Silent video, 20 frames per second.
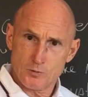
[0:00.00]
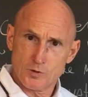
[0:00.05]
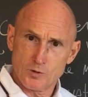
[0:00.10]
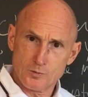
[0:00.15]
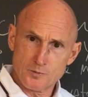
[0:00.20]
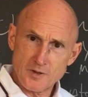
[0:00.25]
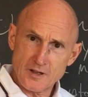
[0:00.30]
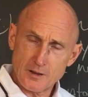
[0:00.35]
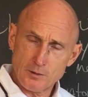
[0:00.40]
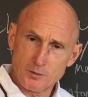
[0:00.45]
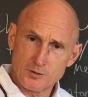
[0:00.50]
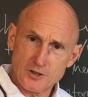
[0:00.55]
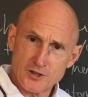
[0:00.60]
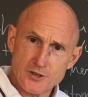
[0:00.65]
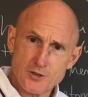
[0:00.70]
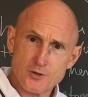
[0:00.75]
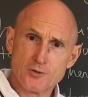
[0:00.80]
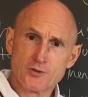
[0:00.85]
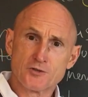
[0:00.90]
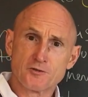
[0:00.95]
will be able to
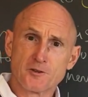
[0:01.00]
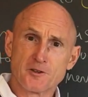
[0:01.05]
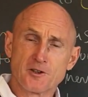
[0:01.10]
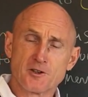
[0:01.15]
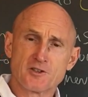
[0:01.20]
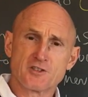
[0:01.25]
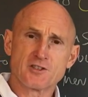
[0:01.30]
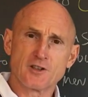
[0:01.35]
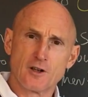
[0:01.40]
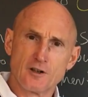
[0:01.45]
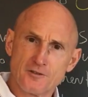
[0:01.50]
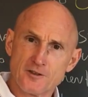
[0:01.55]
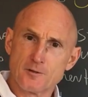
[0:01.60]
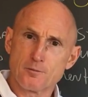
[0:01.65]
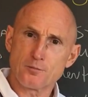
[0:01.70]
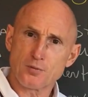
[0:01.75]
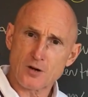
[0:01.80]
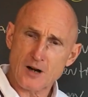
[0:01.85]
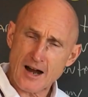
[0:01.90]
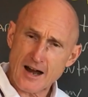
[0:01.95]
use for yourself in
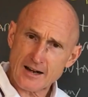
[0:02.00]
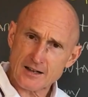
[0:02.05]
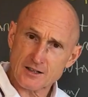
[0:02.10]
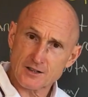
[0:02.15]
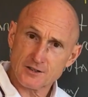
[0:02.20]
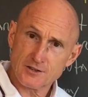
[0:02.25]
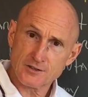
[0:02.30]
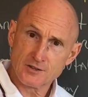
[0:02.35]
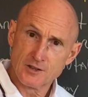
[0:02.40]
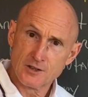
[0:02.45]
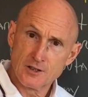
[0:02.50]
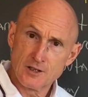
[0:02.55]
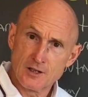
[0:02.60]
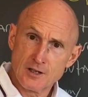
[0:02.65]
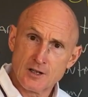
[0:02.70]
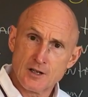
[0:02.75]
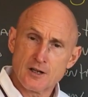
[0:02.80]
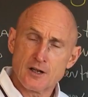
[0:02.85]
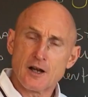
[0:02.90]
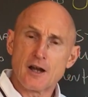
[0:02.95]
practice,
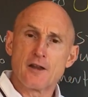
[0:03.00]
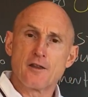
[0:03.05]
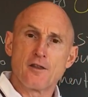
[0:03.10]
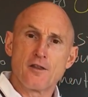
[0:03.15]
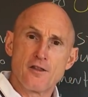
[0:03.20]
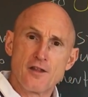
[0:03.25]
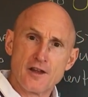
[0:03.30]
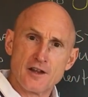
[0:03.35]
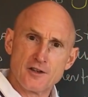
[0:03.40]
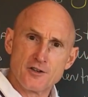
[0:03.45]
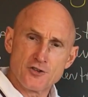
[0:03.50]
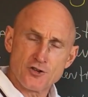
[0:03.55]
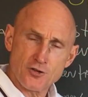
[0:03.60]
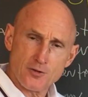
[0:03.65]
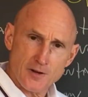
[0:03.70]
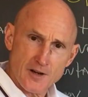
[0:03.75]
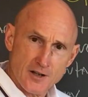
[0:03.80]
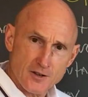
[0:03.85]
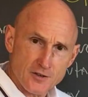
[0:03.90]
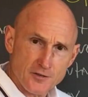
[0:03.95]
and then
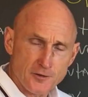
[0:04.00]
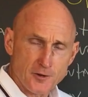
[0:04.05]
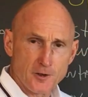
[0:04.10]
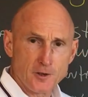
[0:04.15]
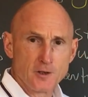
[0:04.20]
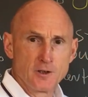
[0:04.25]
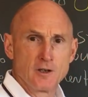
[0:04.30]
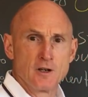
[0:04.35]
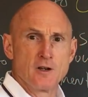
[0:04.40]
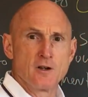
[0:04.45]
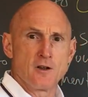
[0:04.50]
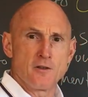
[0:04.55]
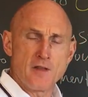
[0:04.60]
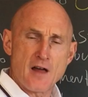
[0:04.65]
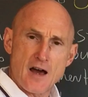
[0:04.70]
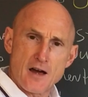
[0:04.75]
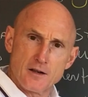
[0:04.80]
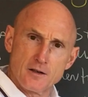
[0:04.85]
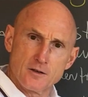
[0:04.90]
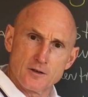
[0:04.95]
transfer
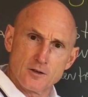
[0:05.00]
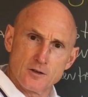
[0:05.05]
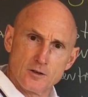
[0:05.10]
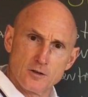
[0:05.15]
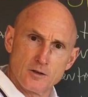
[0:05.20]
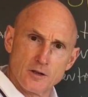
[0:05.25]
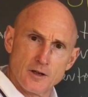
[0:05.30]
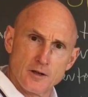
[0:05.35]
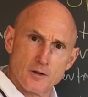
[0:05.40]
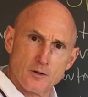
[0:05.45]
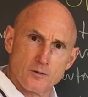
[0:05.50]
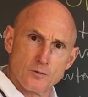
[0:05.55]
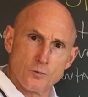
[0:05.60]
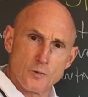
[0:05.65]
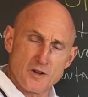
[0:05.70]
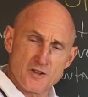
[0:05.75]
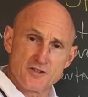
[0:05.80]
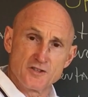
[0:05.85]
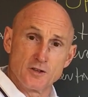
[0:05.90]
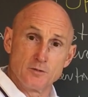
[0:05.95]
that
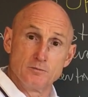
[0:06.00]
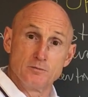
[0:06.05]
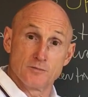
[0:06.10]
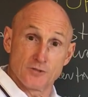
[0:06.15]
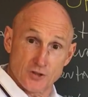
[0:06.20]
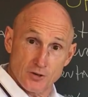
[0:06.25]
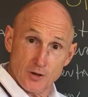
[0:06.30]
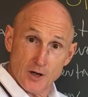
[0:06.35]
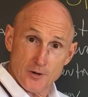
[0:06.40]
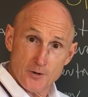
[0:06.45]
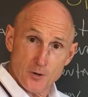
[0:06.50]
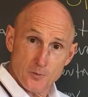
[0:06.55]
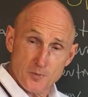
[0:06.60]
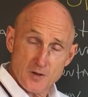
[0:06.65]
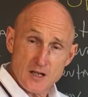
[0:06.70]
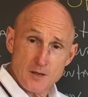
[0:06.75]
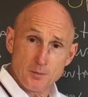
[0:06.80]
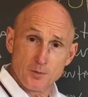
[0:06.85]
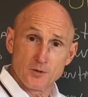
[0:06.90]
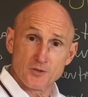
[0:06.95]
wisdom to other
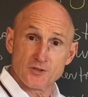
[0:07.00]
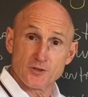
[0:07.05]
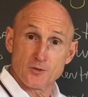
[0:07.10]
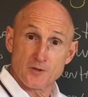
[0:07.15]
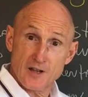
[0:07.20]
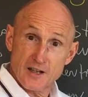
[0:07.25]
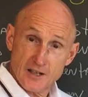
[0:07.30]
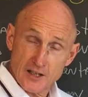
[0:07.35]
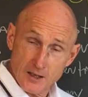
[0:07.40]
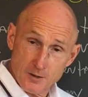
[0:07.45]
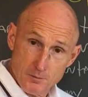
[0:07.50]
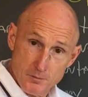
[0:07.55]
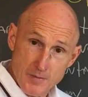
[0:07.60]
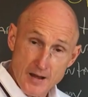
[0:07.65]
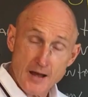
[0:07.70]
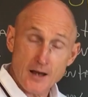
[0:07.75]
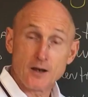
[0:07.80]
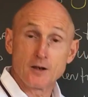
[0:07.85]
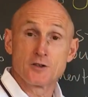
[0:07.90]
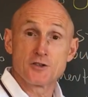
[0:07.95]
people so they can
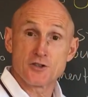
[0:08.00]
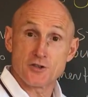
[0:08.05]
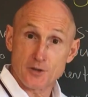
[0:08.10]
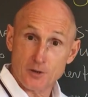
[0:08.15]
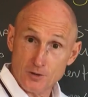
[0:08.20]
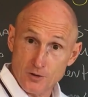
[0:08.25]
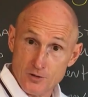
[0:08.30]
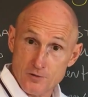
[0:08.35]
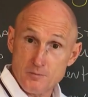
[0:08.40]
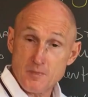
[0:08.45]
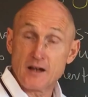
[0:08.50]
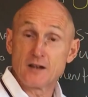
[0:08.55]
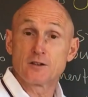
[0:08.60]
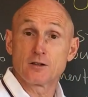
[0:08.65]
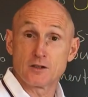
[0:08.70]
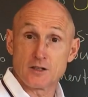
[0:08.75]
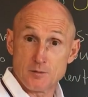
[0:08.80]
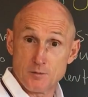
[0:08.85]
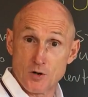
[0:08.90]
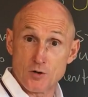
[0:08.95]
manage their own
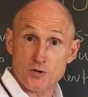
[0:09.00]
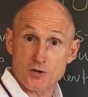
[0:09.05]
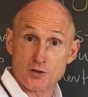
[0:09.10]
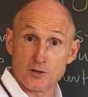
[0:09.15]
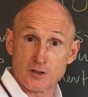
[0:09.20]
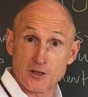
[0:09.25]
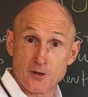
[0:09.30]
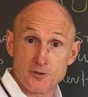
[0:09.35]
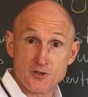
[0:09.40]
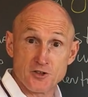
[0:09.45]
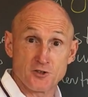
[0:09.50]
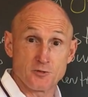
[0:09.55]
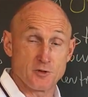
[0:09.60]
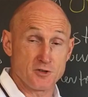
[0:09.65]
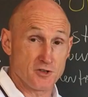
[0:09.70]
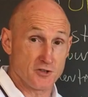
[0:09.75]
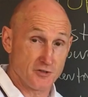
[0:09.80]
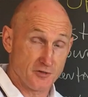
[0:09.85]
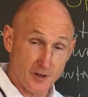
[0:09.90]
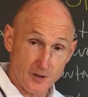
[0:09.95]
mental emotional energies, which
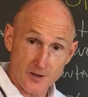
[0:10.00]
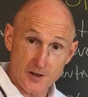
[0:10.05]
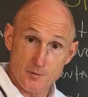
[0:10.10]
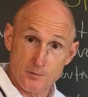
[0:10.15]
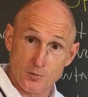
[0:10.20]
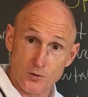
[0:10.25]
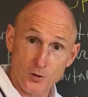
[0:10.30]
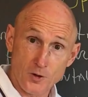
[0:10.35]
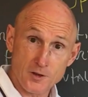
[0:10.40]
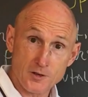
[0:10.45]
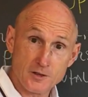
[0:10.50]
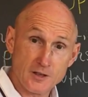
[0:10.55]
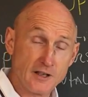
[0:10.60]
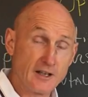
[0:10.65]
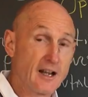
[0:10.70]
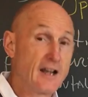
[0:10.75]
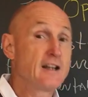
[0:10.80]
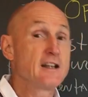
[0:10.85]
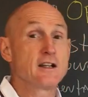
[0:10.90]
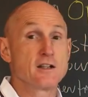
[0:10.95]
is very important in
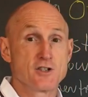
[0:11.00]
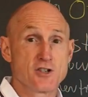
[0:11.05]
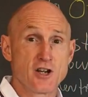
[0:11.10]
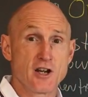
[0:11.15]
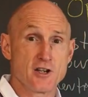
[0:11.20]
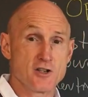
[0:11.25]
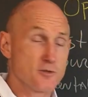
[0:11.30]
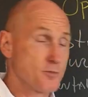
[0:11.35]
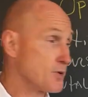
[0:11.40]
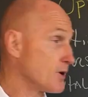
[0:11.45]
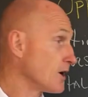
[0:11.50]
any change